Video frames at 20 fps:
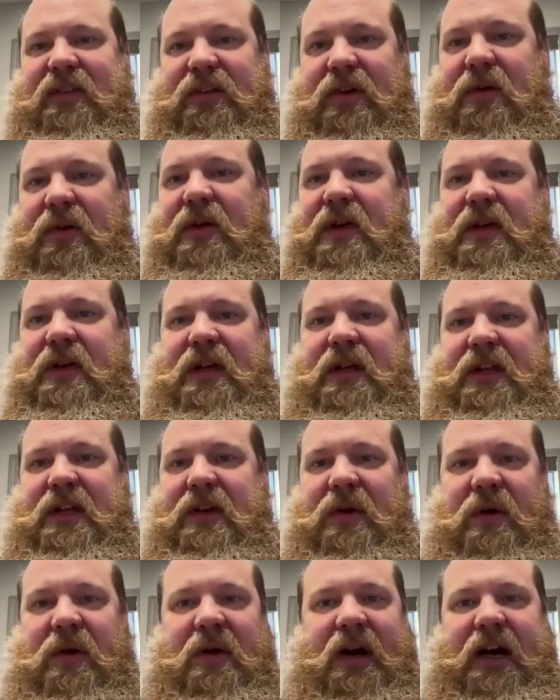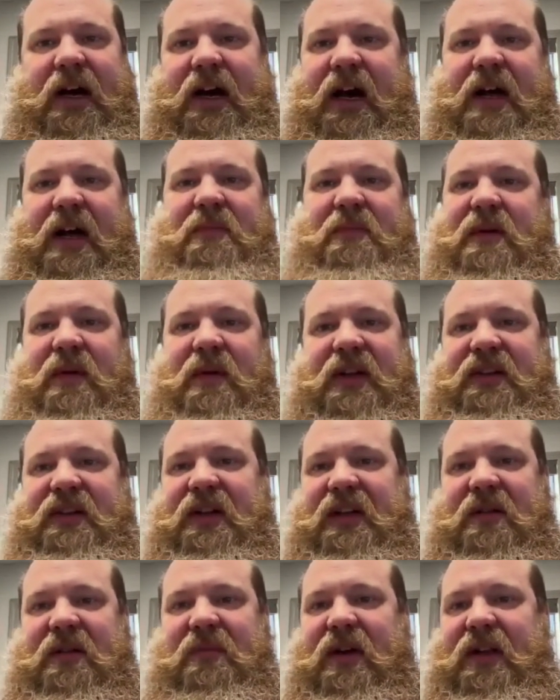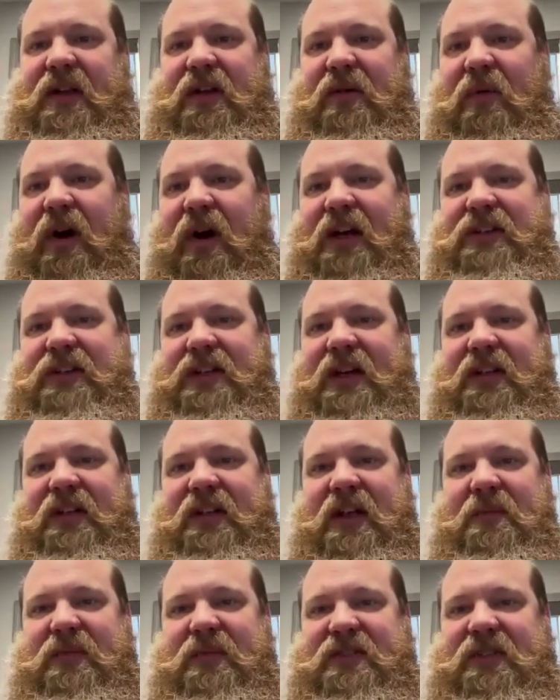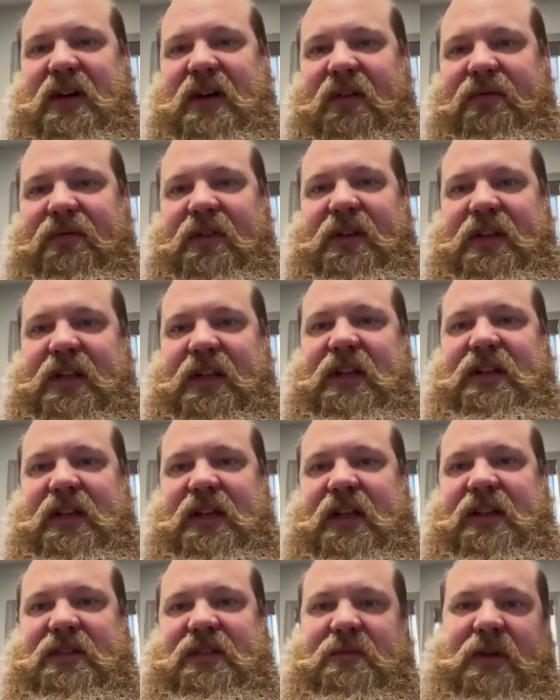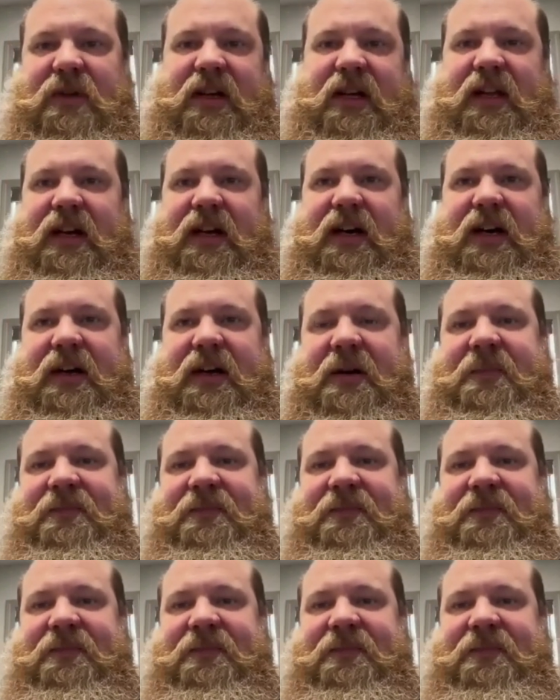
So, I pay my ticket money to watch that type of stuff, and he's my